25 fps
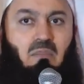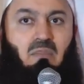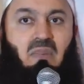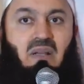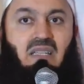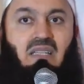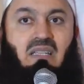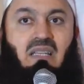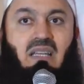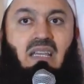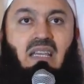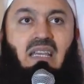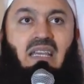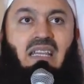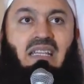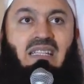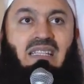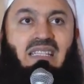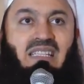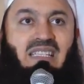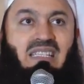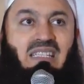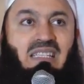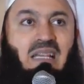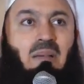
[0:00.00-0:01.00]
But
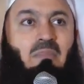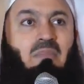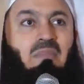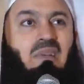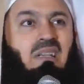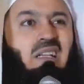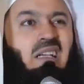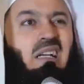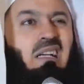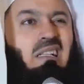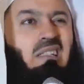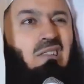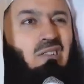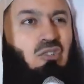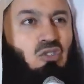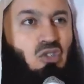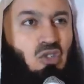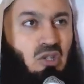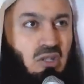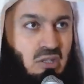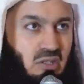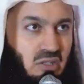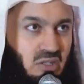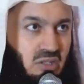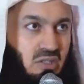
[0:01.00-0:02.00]
in some
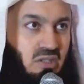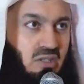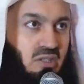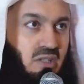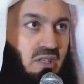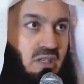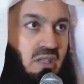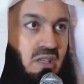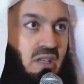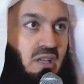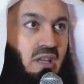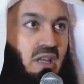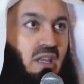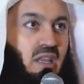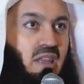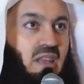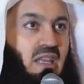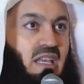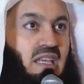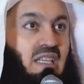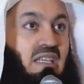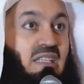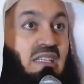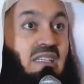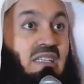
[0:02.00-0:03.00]
cultures,
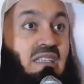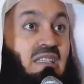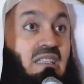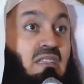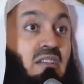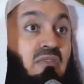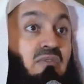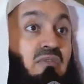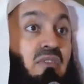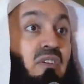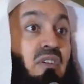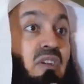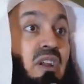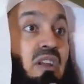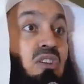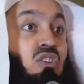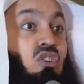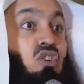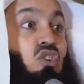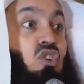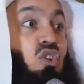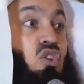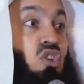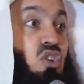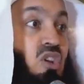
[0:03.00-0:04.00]
they
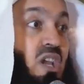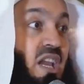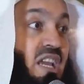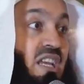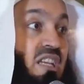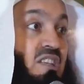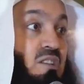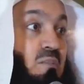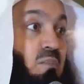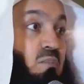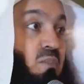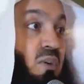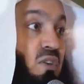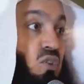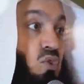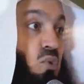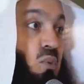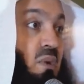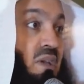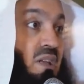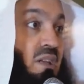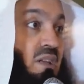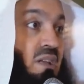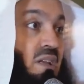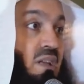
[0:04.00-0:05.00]
differentiate
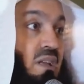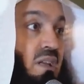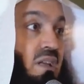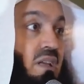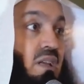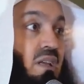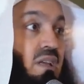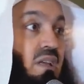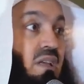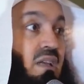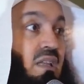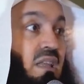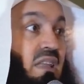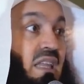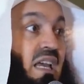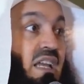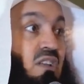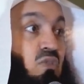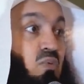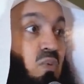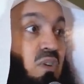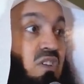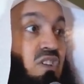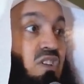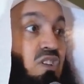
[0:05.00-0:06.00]
between
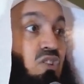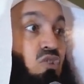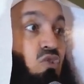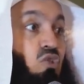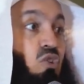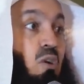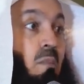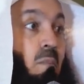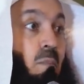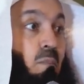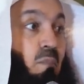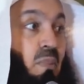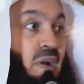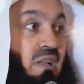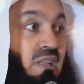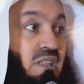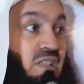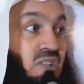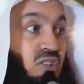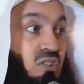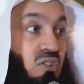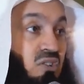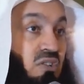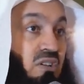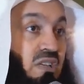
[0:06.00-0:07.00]
that which is
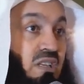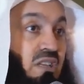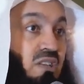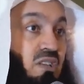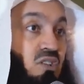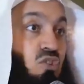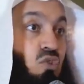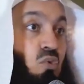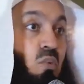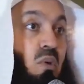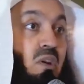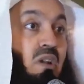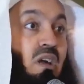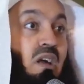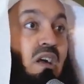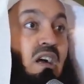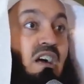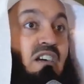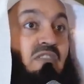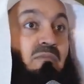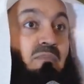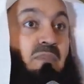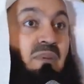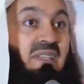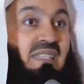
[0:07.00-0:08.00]
compulsory, the
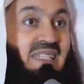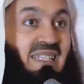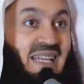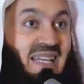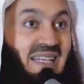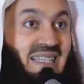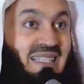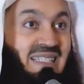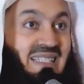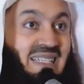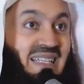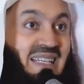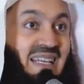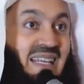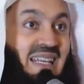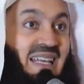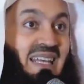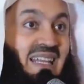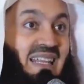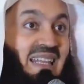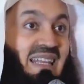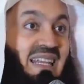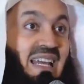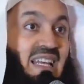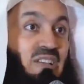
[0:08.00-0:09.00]
2.5%,
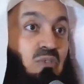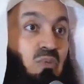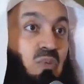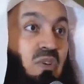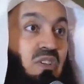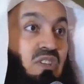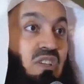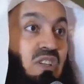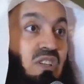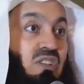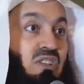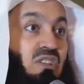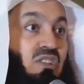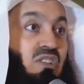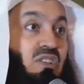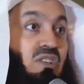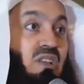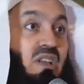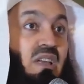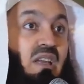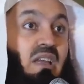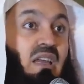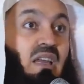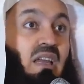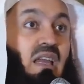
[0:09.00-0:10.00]
that which
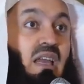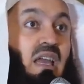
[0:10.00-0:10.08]
is